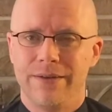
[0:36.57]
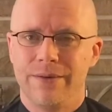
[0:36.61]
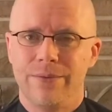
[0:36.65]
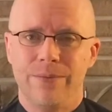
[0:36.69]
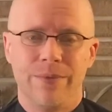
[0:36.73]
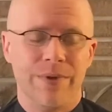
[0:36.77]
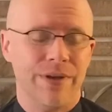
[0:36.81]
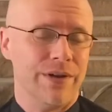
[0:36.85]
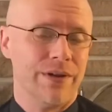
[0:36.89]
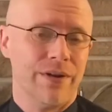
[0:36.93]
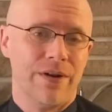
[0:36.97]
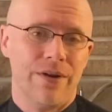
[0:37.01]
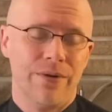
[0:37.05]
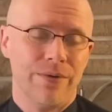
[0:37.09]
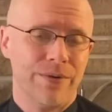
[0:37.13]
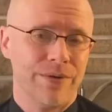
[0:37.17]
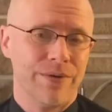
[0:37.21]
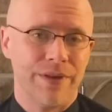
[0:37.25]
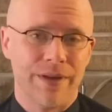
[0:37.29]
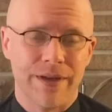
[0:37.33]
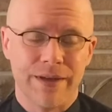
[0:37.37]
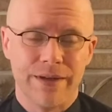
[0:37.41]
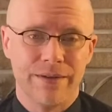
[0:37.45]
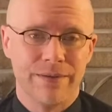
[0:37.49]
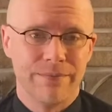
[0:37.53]
We know
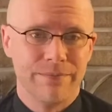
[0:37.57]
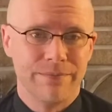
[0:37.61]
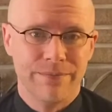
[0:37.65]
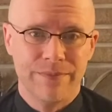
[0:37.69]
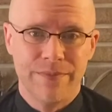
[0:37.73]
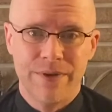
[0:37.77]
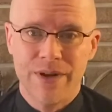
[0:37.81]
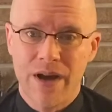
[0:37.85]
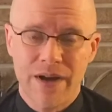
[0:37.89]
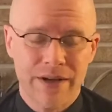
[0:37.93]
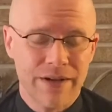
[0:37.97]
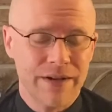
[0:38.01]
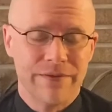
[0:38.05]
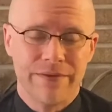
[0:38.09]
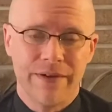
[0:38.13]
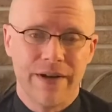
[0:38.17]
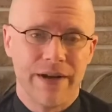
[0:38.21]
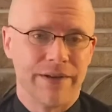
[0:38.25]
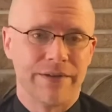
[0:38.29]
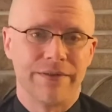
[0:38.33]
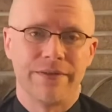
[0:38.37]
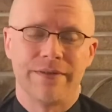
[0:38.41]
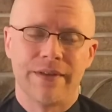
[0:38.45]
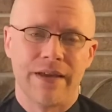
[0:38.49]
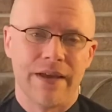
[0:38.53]
that none of
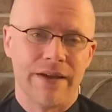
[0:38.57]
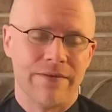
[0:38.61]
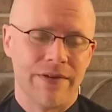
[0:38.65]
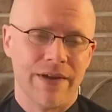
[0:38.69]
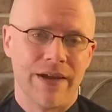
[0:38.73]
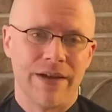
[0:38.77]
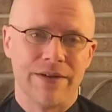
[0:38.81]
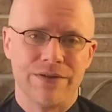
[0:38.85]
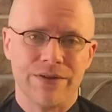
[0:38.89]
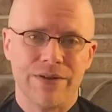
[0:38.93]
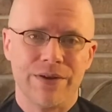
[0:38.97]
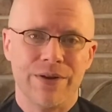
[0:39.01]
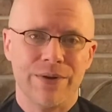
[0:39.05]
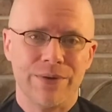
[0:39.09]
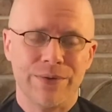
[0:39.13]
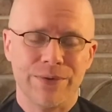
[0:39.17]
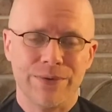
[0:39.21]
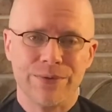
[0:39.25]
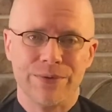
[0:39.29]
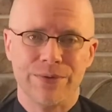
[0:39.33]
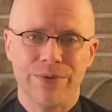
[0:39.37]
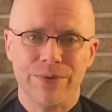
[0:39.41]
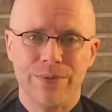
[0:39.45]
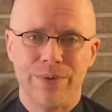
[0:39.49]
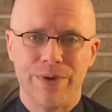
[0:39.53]
us have had to go
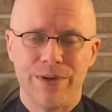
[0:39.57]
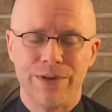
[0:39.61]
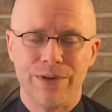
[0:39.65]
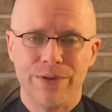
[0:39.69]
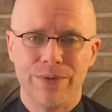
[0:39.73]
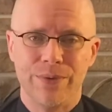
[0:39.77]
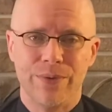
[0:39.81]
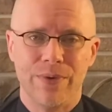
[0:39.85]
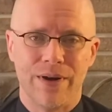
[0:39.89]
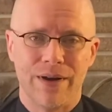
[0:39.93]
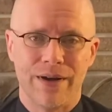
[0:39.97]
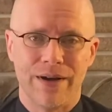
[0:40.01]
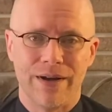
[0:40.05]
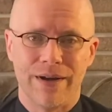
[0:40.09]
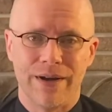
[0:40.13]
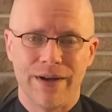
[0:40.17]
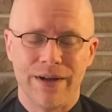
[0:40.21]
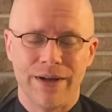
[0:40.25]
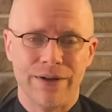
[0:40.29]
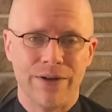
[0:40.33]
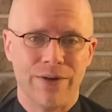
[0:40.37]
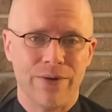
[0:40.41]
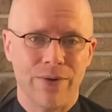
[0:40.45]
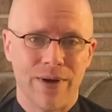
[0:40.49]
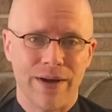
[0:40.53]
through what you are
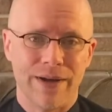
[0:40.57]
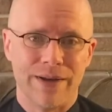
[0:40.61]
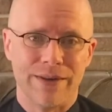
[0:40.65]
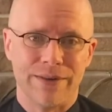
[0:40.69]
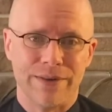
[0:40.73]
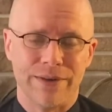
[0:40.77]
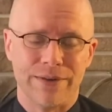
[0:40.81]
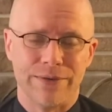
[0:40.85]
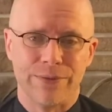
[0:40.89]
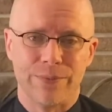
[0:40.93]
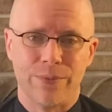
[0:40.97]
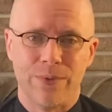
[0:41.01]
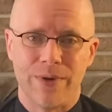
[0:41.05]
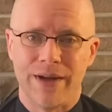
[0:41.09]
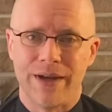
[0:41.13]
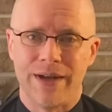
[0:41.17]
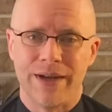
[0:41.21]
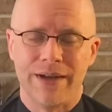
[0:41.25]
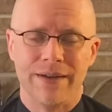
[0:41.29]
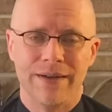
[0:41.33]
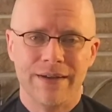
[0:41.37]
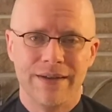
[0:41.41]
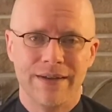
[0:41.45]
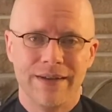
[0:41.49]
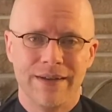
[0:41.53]
in quite this
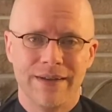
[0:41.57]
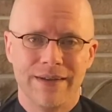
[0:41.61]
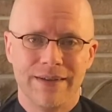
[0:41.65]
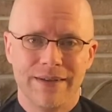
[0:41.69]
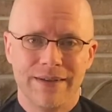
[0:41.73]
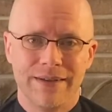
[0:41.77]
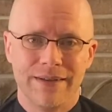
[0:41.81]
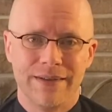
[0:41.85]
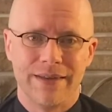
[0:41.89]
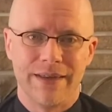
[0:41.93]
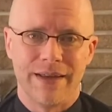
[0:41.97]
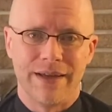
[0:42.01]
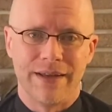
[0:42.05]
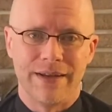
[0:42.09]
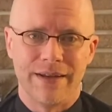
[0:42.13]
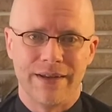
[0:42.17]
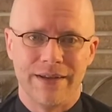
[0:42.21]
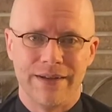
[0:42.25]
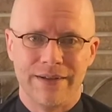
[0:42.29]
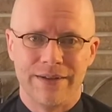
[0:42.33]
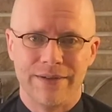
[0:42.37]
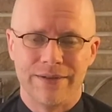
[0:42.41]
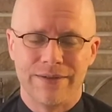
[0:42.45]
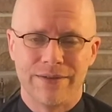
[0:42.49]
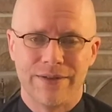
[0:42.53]
way, that
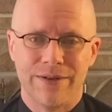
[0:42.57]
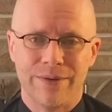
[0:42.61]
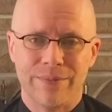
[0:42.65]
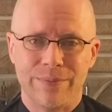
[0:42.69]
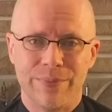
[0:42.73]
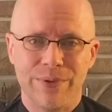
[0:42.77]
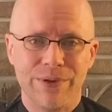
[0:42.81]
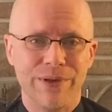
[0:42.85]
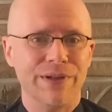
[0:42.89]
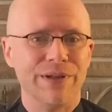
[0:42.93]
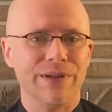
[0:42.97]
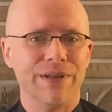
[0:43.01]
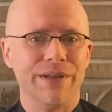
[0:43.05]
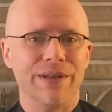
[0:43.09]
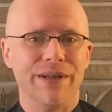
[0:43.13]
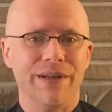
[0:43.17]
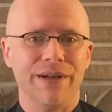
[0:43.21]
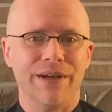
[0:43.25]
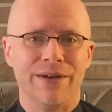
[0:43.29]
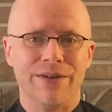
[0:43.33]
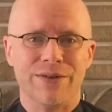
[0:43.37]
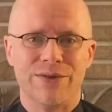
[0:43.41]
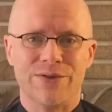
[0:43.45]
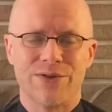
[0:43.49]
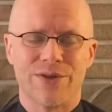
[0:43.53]
it is completely
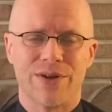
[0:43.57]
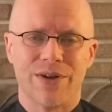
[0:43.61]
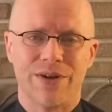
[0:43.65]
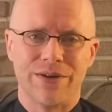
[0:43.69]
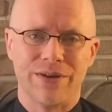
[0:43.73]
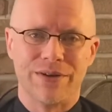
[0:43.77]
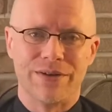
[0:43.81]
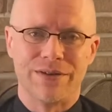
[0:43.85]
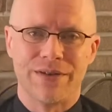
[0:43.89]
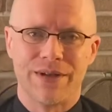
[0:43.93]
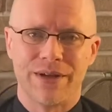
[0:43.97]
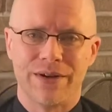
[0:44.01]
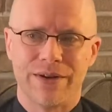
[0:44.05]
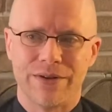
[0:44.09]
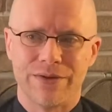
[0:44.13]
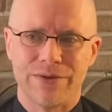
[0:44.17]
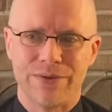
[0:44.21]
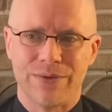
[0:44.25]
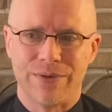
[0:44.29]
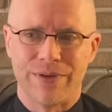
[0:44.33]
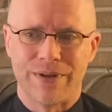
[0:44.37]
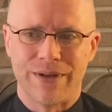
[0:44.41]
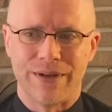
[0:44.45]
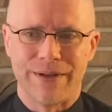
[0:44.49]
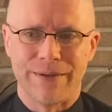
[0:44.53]
uncharted
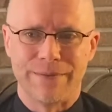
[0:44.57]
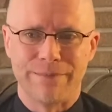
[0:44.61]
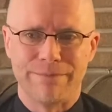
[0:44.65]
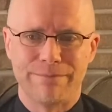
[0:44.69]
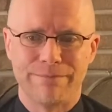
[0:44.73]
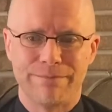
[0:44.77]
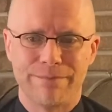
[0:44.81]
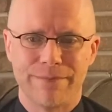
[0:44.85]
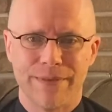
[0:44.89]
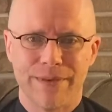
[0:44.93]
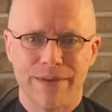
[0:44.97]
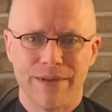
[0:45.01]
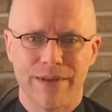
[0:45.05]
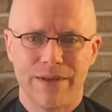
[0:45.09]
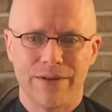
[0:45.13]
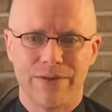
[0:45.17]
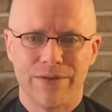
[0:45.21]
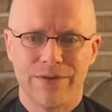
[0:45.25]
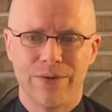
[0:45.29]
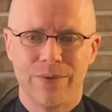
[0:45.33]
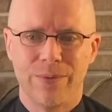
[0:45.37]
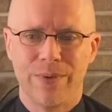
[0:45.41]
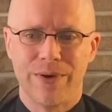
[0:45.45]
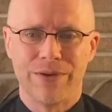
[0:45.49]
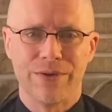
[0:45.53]
territory. And
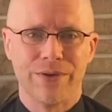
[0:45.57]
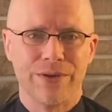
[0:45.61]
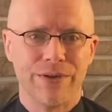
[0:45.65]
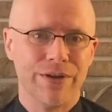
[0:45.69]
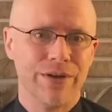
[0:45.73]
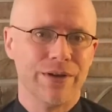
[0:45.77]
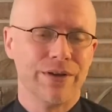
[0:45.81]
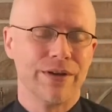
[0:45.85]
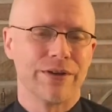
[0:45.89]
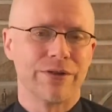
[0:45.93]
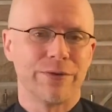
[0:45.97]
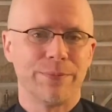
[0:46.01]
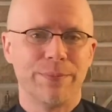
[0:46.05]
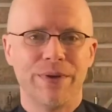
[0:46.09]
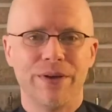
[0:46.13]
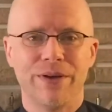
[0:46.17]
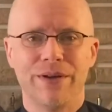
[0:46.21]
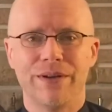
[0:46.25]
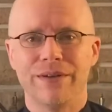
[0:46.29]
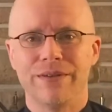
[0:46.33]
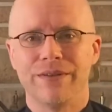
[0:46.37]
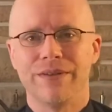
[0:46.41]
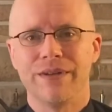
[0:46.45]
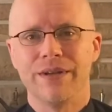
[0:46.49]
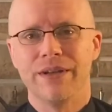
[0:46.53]
so whether you're
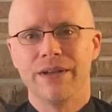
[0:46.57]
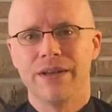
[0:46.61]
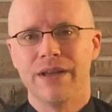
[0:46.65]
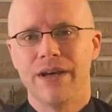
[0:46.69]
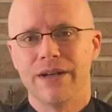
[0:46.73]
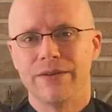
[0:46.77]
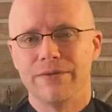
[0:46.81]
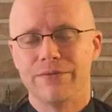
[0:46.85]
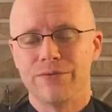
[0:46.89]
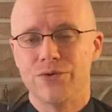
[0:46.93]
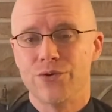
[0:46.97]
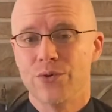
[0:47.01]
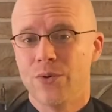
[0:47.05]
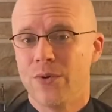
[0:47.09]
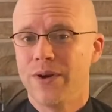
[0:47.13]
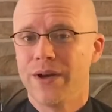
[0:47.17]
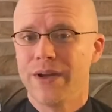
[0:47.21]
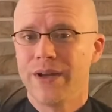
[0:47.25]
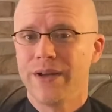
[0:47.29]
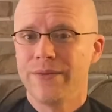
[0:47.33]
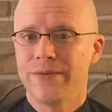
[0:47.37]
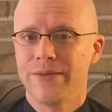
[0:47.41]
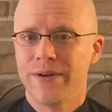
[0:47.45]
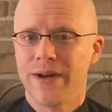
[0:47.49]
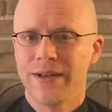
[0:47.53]
experiencing a lot of
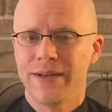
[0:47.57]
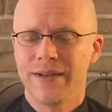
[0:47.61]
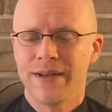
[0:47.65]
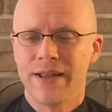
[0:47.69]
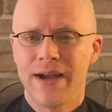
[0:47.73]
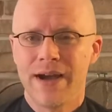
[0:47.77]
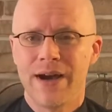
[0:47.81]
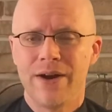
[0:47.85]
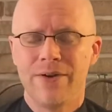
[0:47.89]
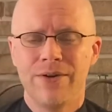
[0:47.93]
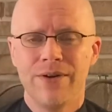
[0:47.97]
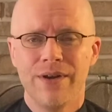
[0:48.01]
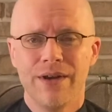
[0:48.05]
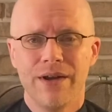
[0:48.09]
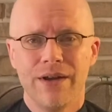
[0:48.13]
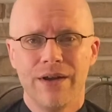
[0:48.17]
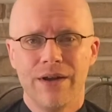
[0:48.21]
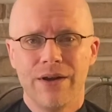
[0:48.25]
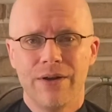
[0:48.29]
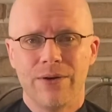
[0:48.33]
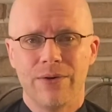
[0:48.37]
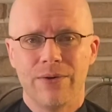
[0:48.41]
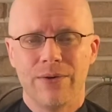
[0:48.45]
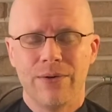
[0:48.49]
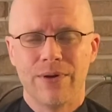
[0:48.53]
joy right now,
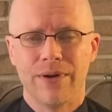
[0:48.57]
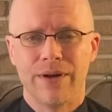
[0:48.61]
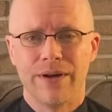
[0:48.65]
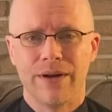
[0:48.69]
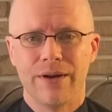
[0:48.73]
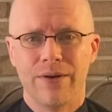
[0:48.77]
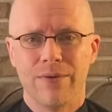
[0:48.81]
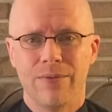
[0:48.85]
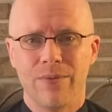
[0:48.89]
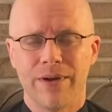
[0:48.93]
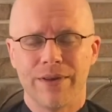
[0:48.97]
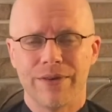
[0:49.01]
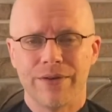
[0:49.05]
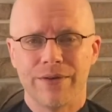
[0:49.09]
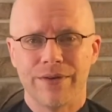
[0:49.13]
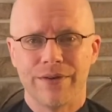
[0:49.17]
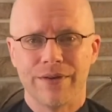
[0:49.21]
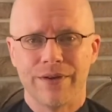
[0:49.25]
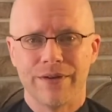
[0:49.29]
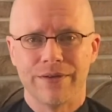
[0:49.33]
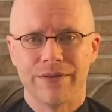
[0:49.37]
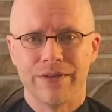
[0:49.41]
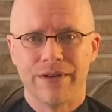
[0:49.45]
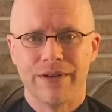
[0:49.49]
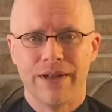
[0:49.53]
or whether
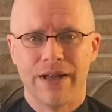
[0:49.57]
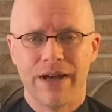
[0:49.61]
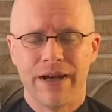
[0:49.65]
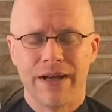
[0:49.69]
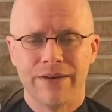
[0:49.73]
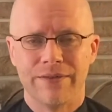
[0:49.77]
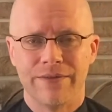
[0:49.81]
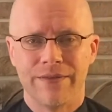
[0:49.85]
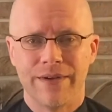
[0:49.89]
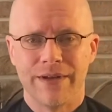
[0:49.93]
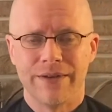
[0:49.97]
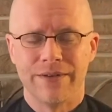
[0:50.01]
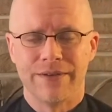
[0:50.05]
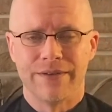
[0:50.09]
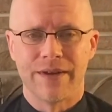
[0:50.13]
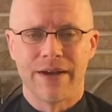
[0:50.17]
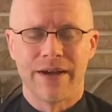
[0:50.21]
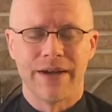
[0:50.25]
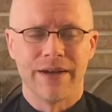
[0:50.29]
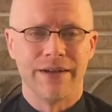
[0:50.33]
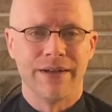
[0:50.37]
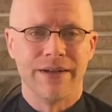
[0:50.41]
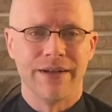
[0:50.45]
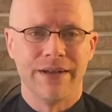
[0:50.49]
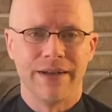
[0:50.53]
there's a lot of
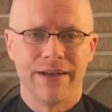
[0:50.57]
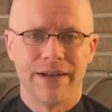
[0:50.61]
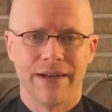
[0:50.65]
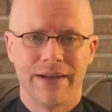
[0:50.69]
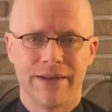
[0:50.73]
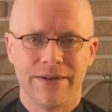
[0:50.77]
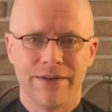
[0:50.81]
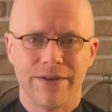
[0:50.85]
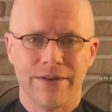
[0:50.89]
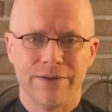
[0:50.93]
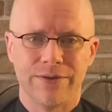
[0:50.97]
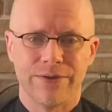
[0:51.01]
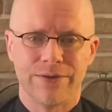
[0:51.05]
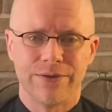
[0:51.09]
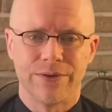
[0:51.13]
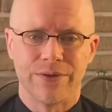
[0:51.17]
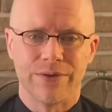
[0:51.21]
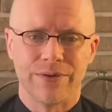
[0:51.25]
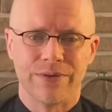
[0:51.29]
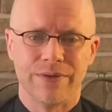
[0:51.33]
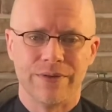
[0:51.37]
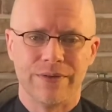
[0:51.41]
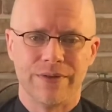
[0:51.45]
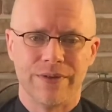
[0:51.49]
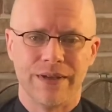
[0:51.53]
anxiety and
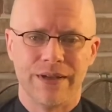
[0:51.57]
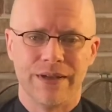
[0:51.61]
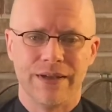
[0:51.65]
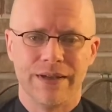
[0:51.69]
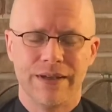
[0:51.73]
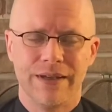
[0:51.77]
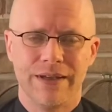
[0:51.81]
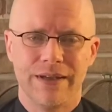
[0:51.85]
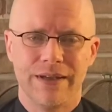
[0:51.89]
uncertainty,